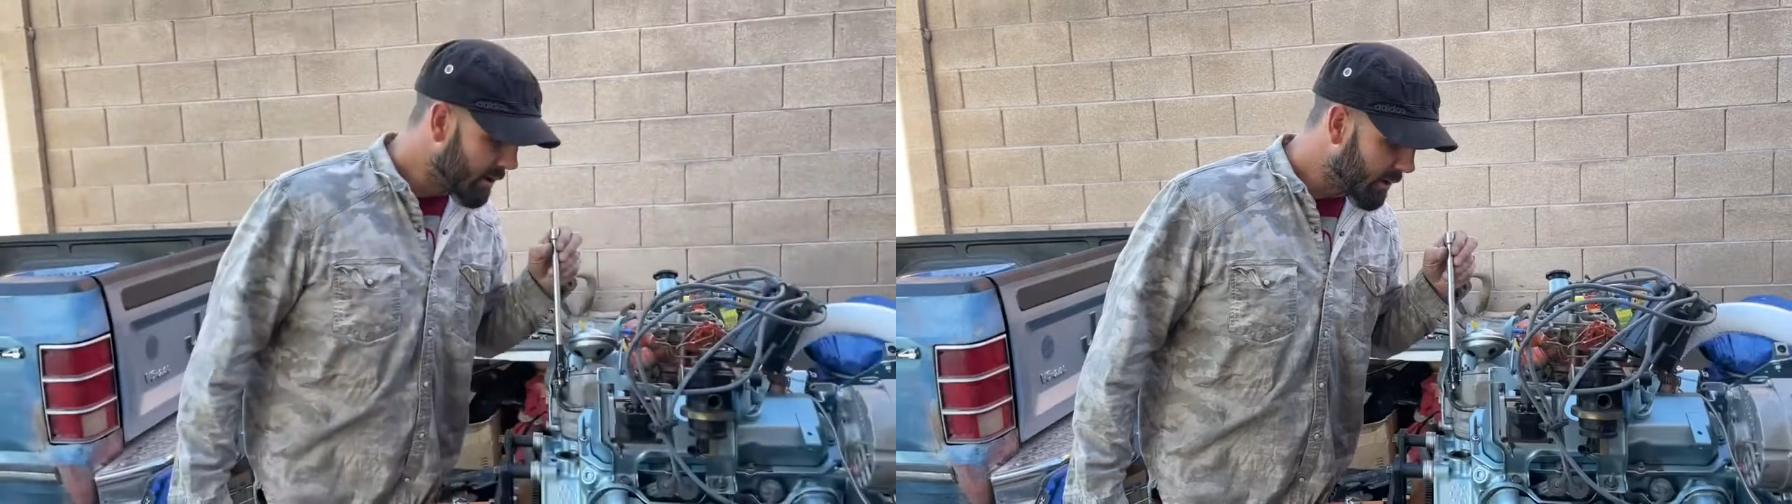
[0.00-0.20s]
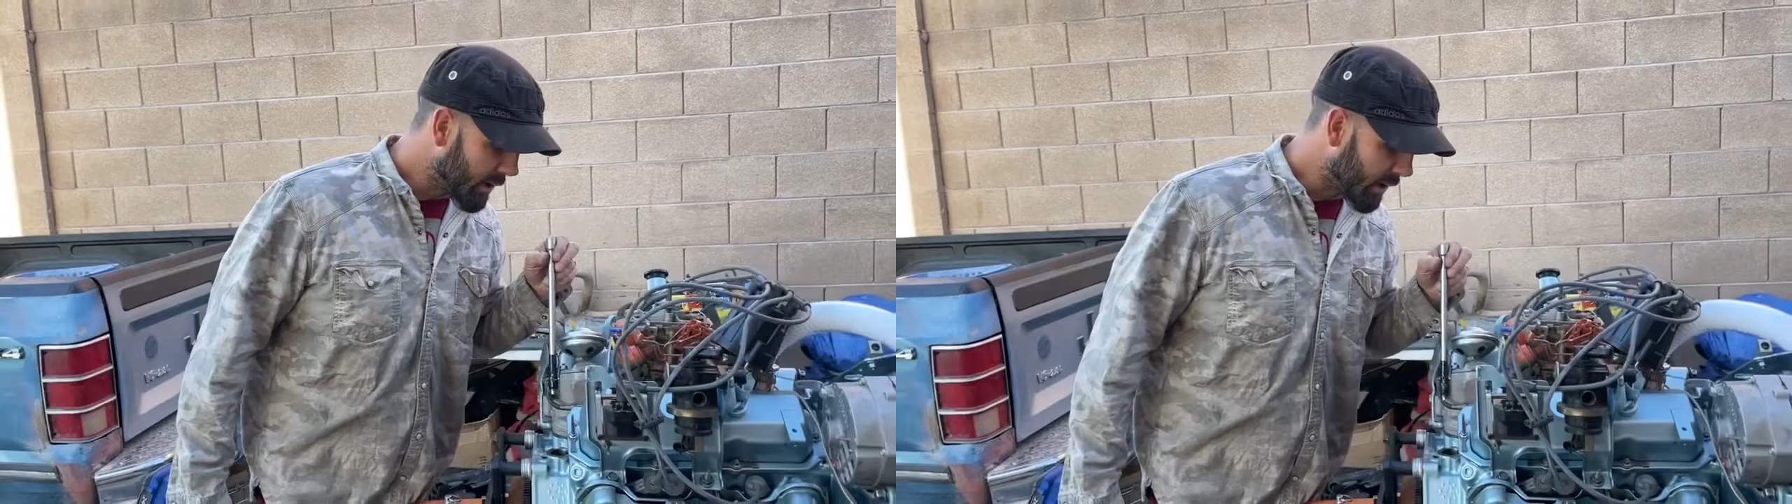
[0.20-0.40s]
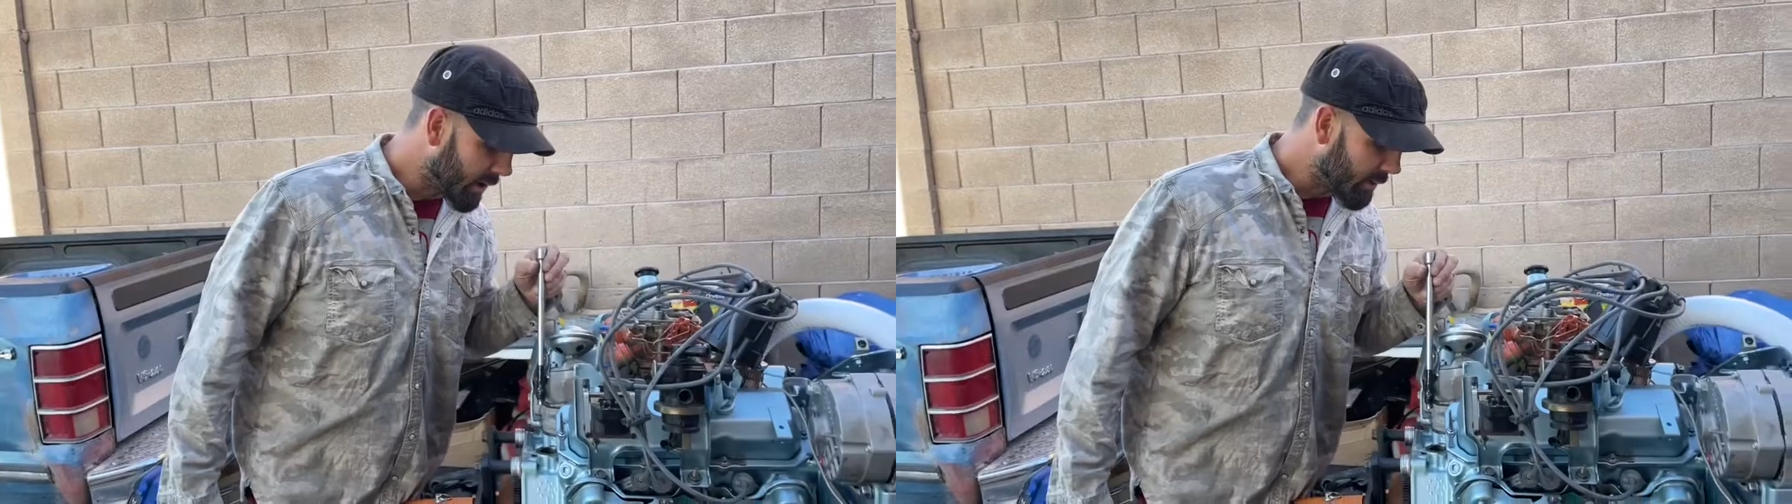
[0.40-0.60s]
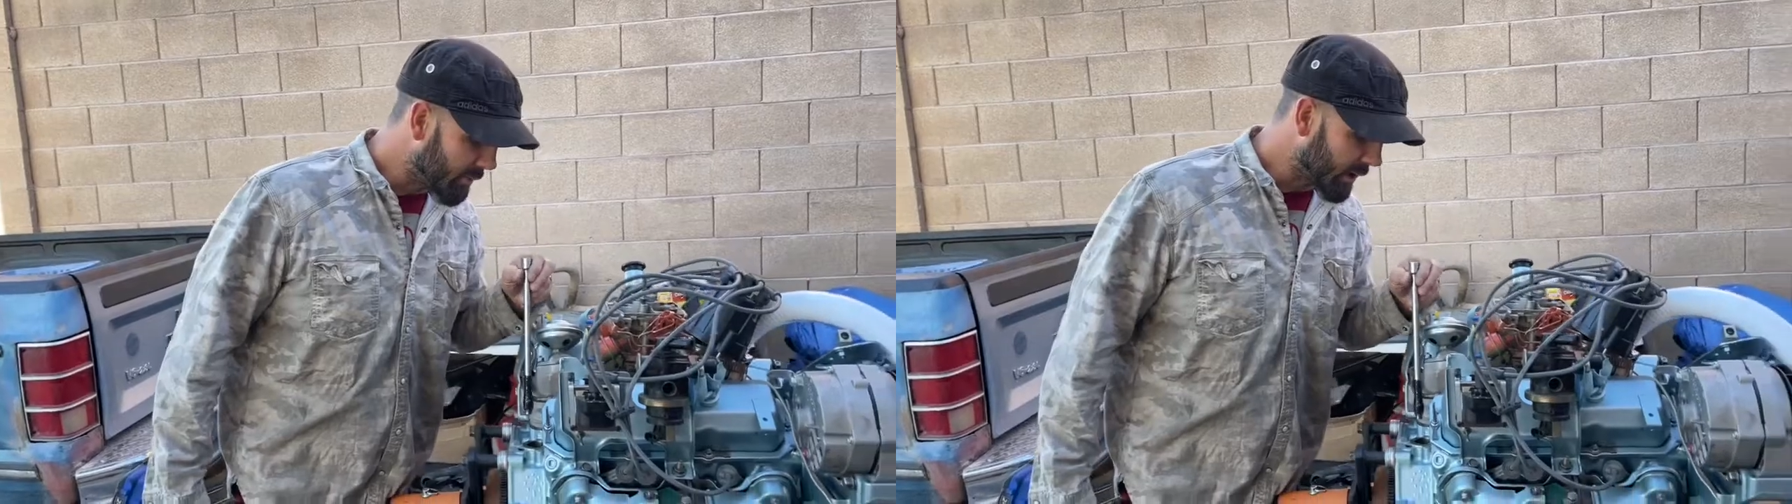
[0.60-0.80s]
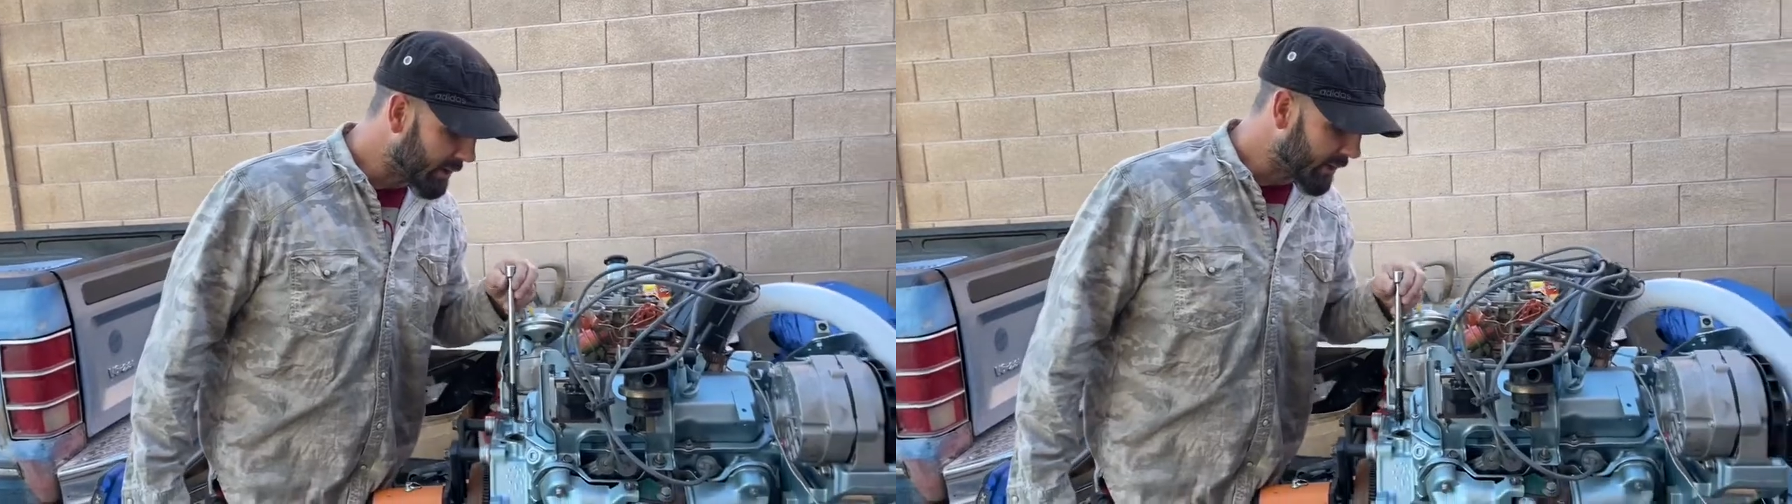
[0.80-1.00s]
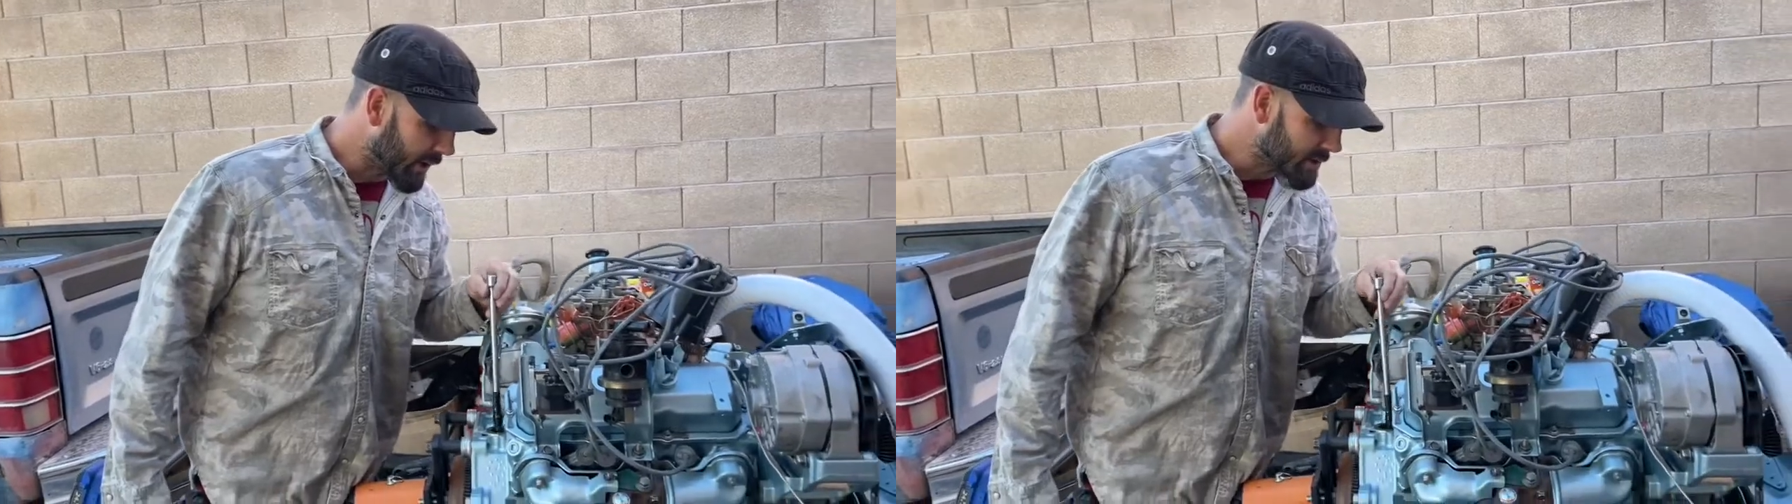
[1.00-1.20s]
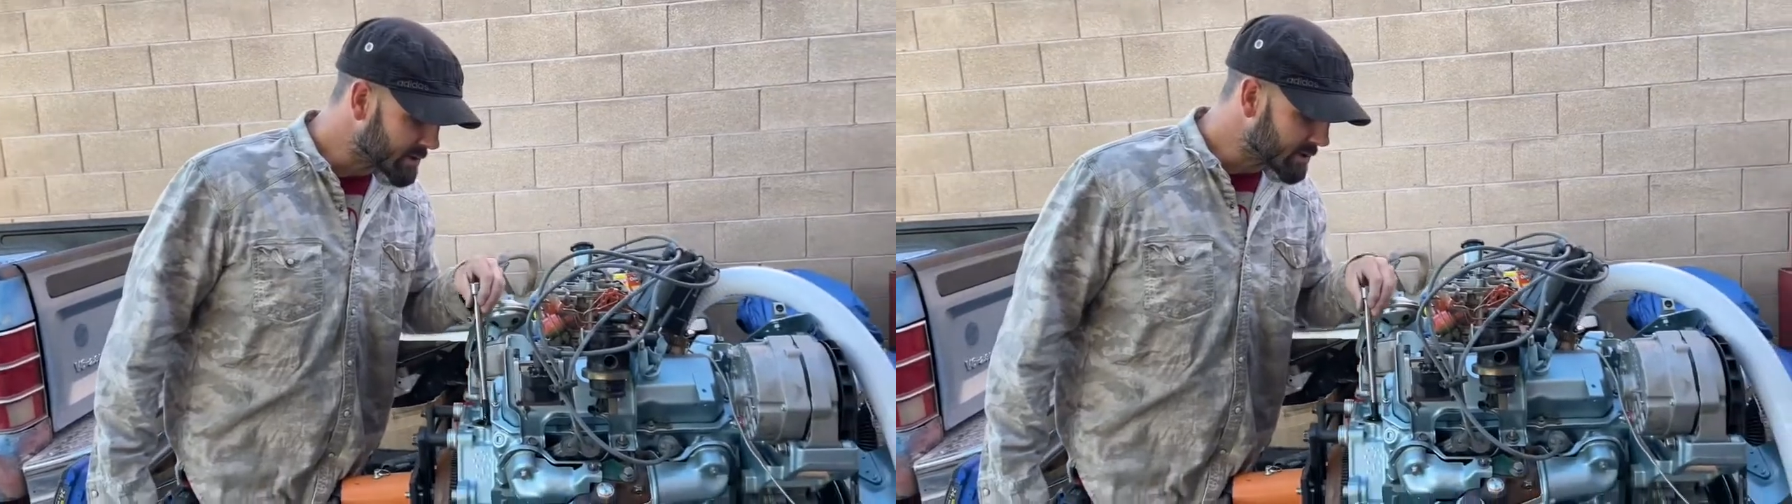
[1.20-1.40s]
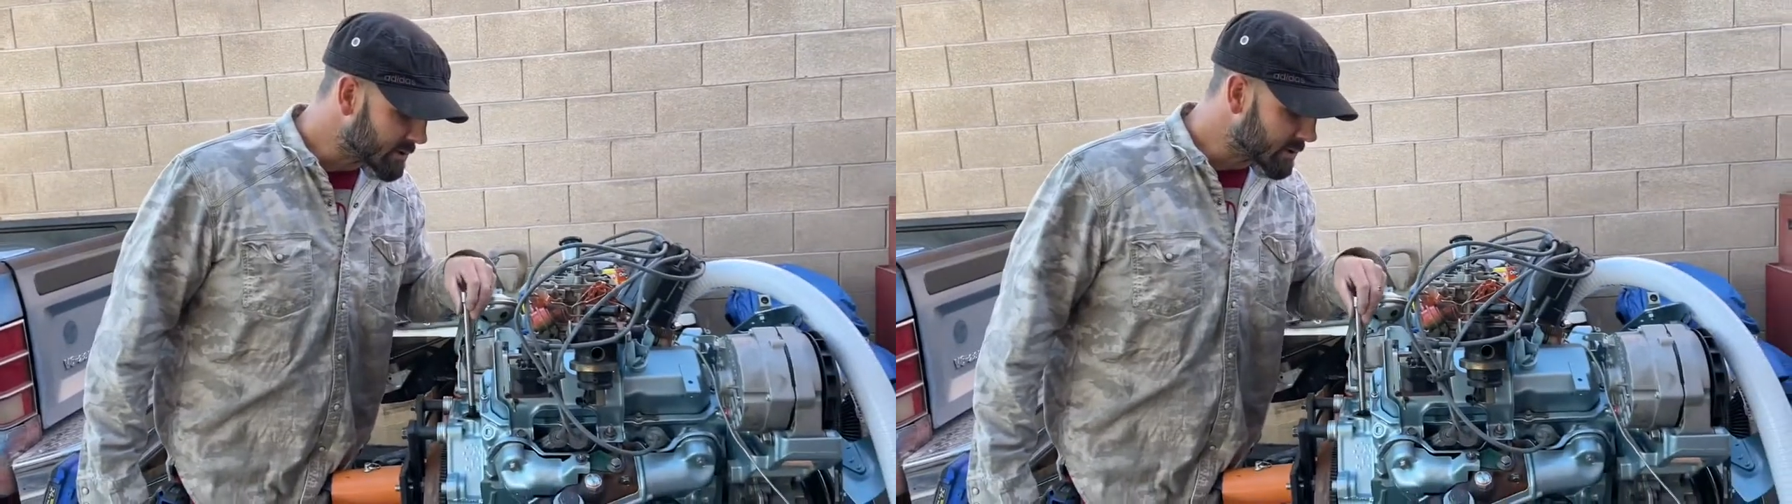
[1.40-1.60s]
But that
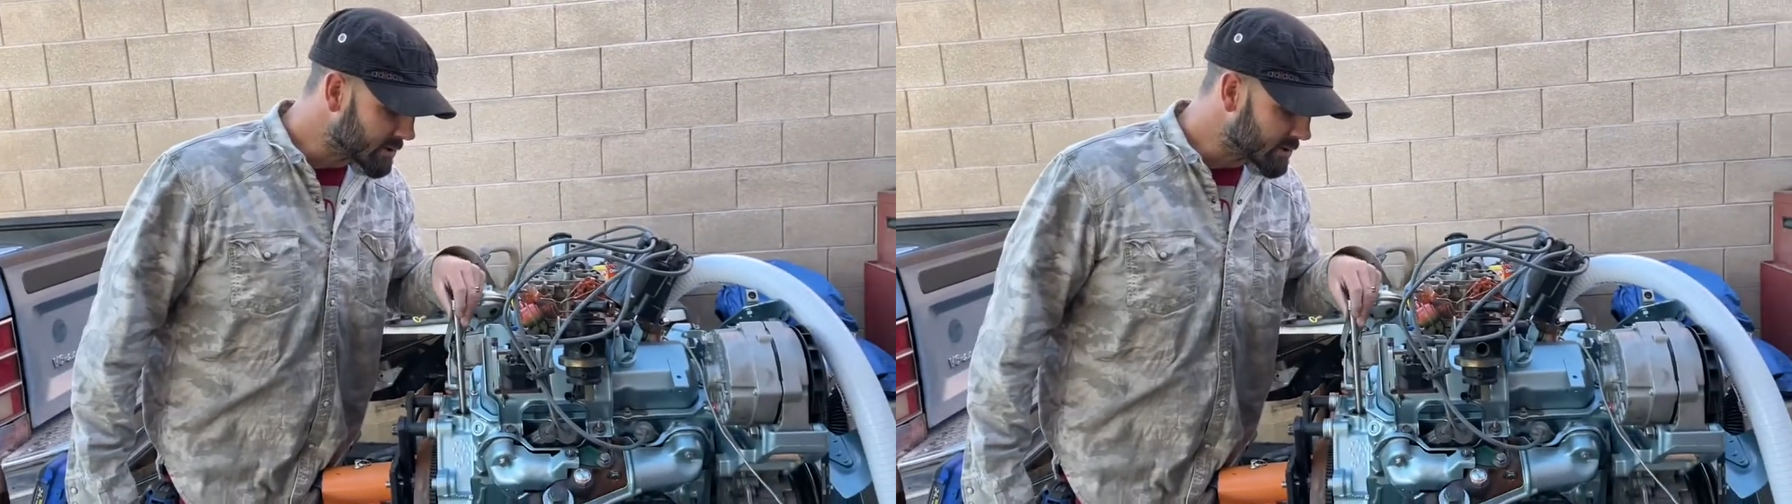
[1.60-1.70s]
essentially